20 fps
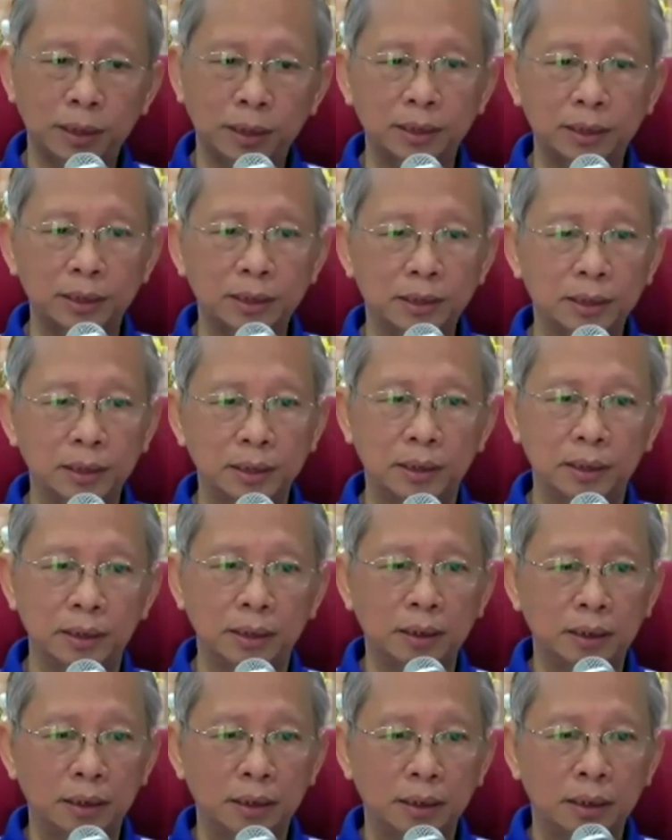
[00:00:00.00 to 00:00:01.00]
can see.
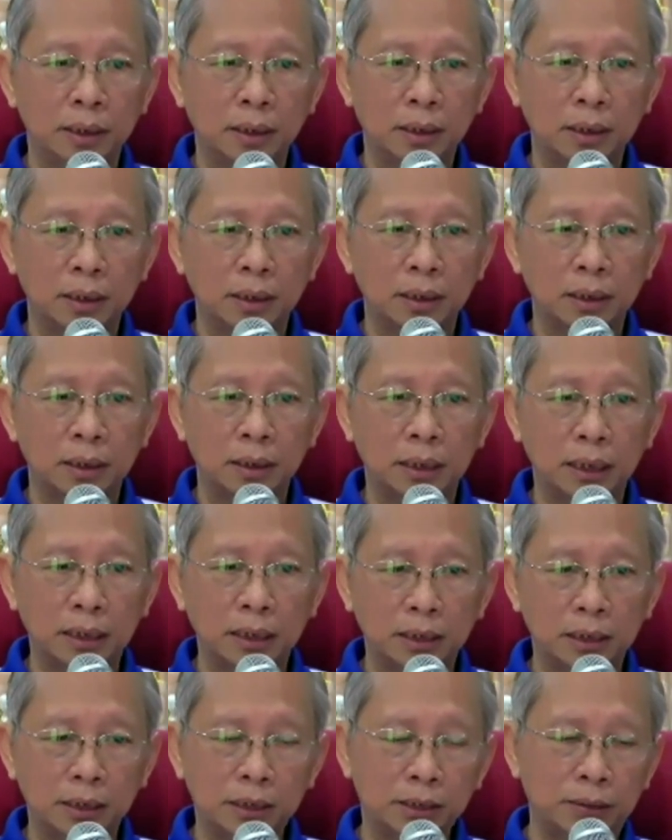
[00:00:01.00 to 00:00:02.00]

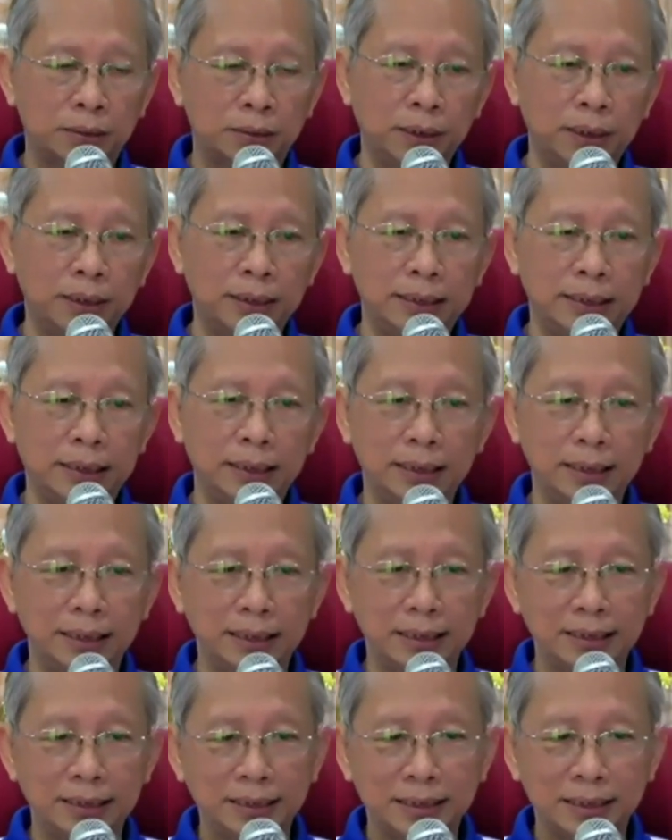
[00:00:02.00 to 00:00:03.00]
Then the strange thing
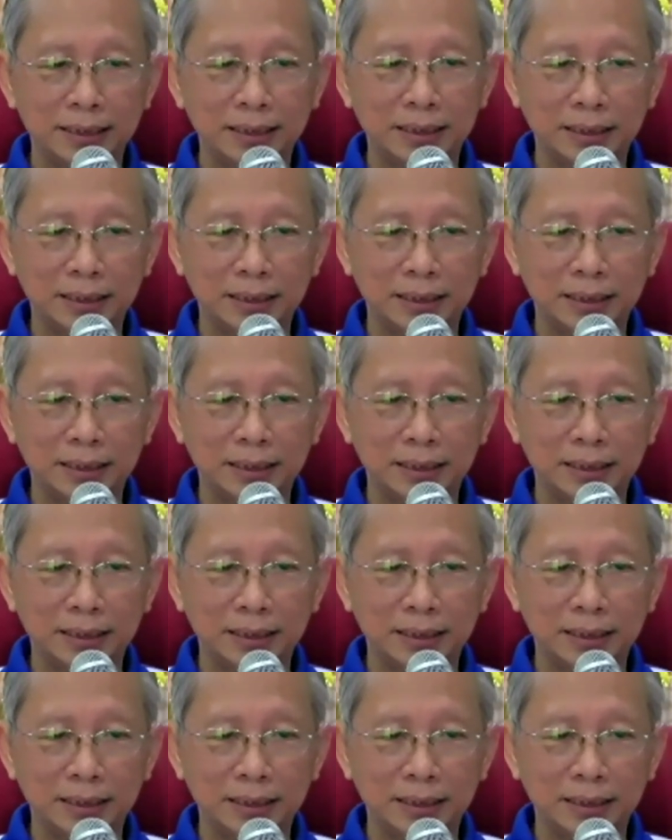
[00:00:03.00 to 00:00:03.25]
is,